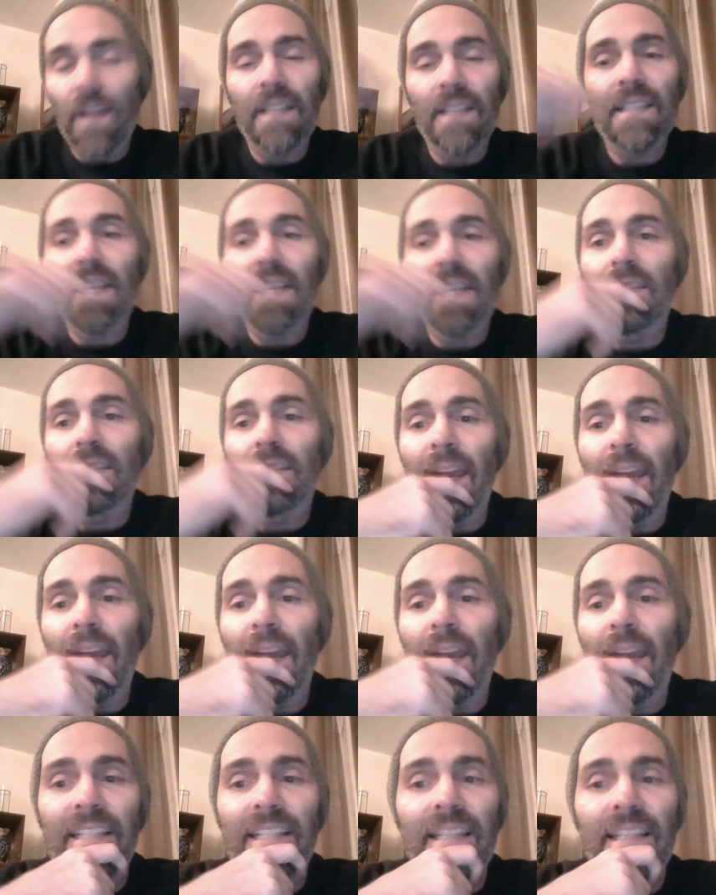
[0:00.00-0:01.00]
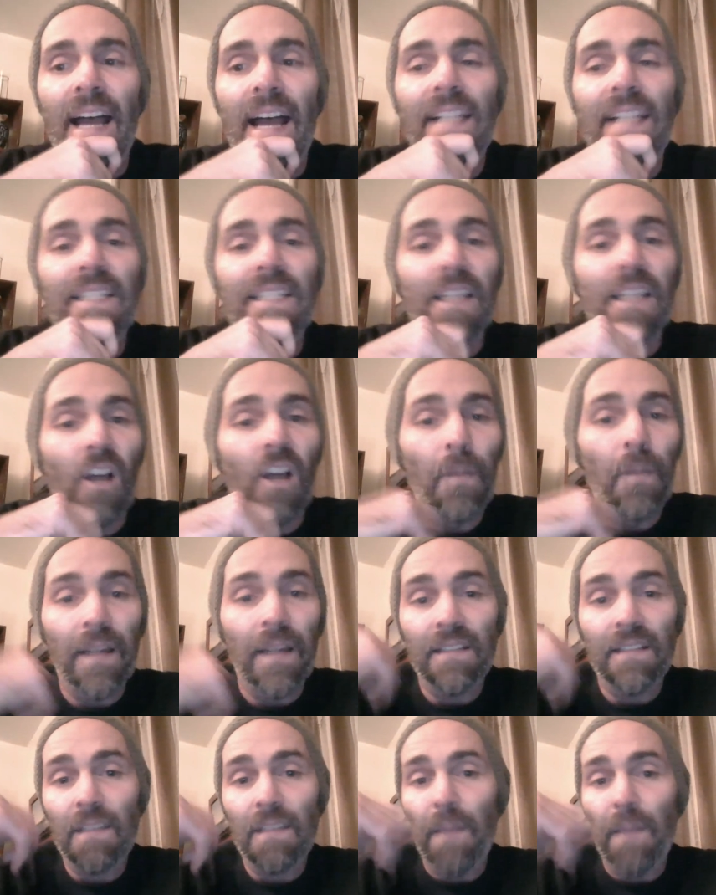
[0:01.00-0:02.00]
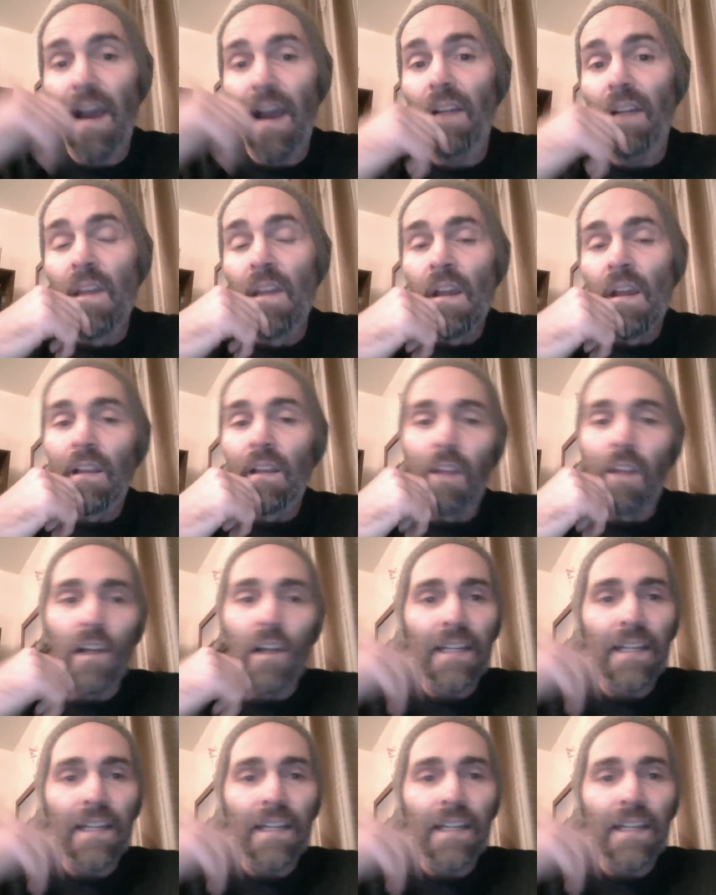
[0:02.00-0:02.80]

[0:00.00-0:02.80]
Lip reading: as Rita says, making these nasty comments about